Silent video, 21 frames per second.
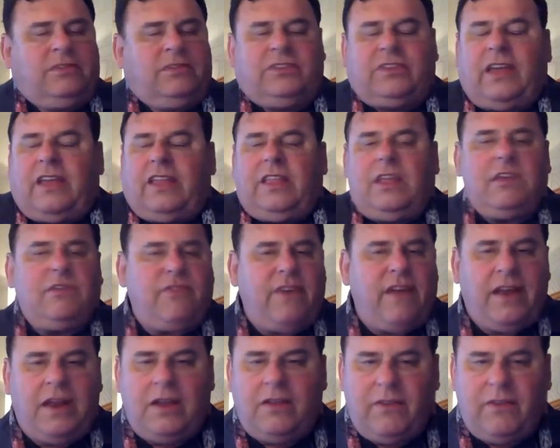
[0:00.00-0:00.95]
say the
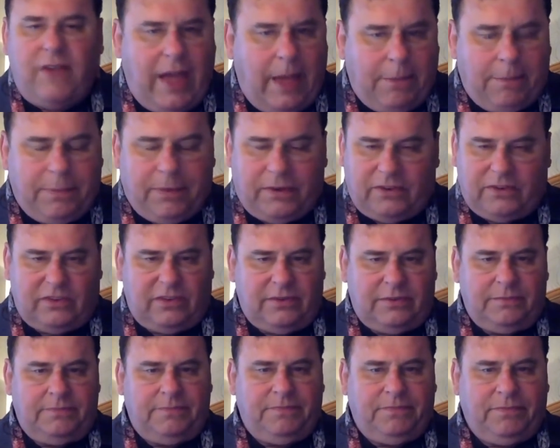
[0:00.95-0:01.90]
event never happened,
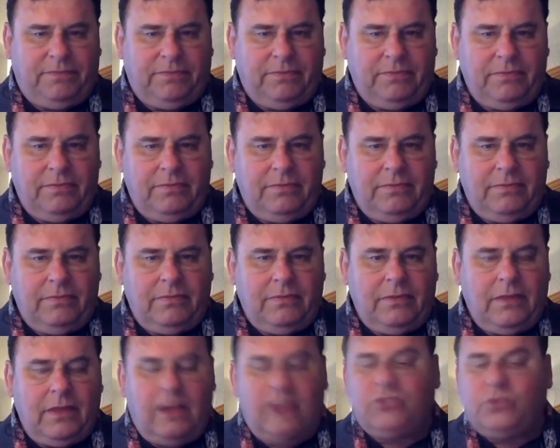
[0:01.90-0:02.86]

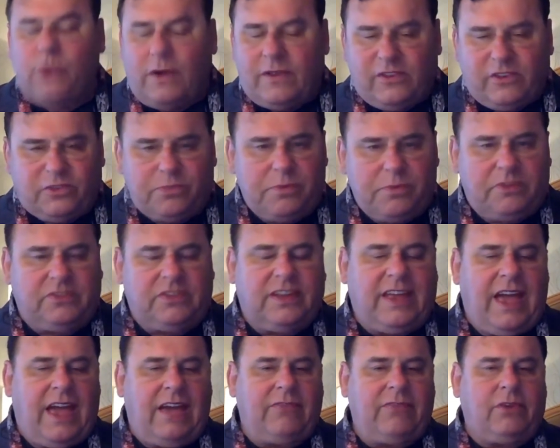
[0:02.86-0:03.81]
as well as
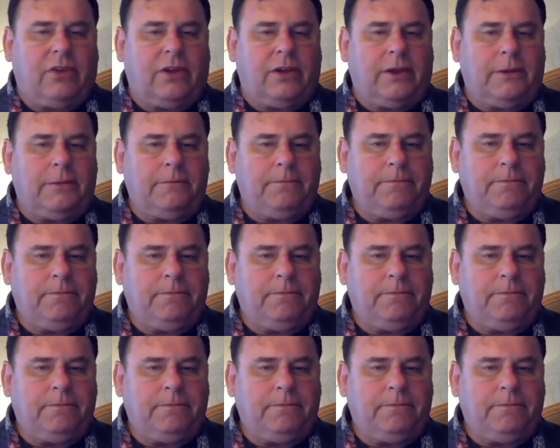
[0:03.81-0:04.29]
Mr. Kavanaugh.